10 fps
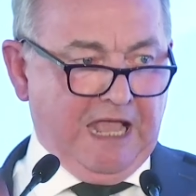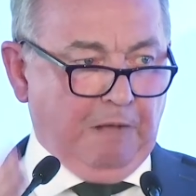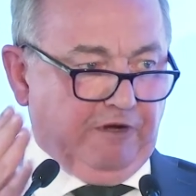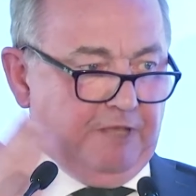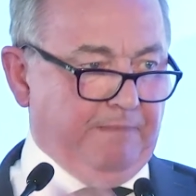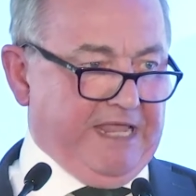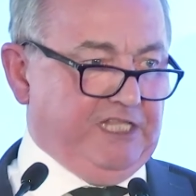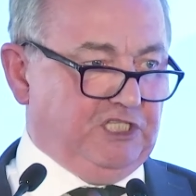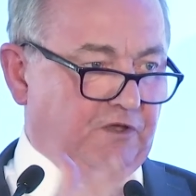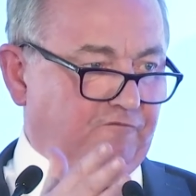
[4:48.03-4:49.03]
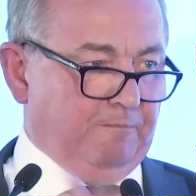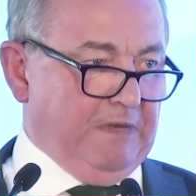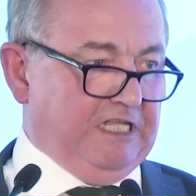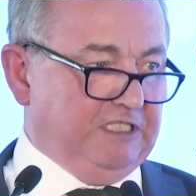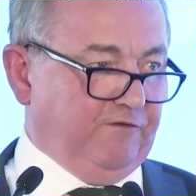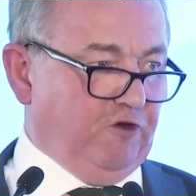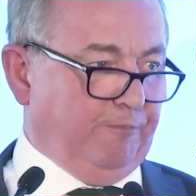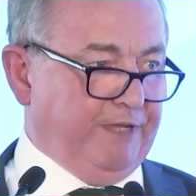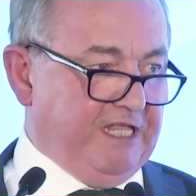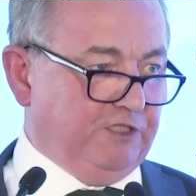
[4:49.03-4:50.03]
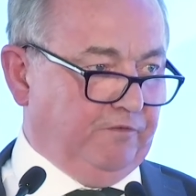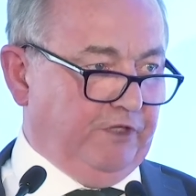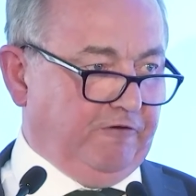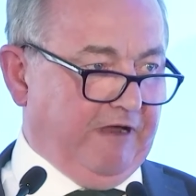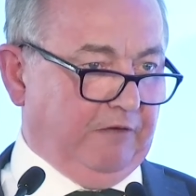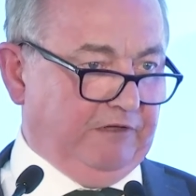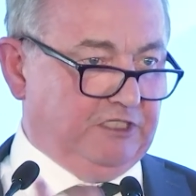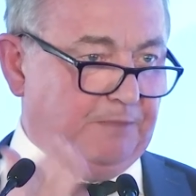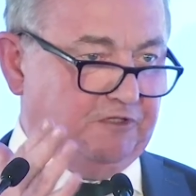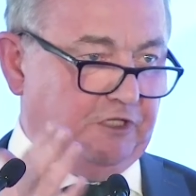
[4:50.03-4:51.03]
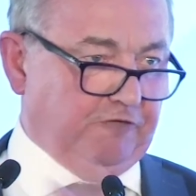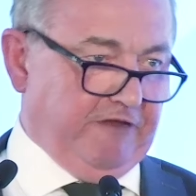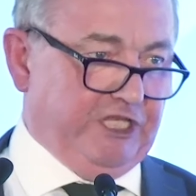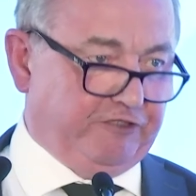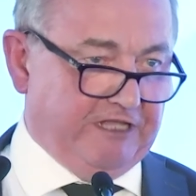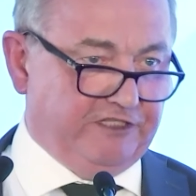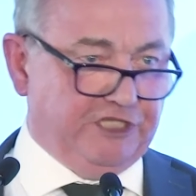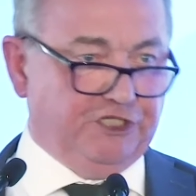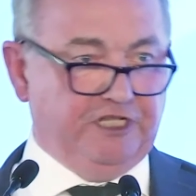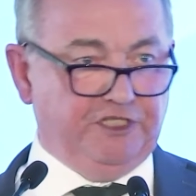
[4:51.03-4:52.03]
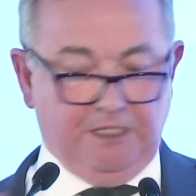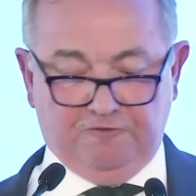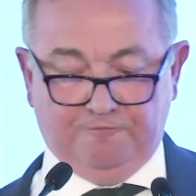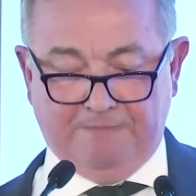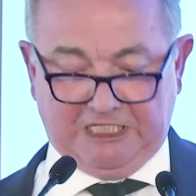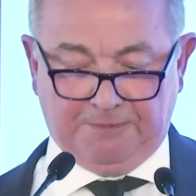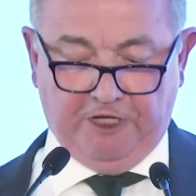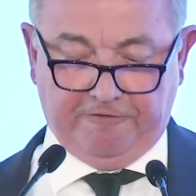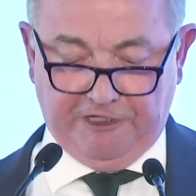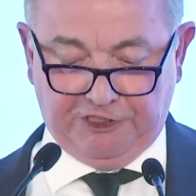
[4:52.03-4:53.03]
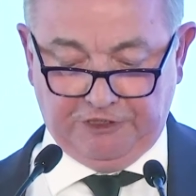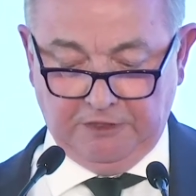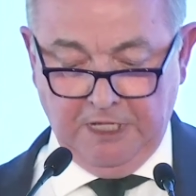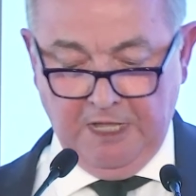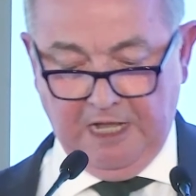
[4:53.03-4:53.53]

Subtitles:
and what it means for millions of Europeans on the ground in terms of the green transition, in terms of mass migration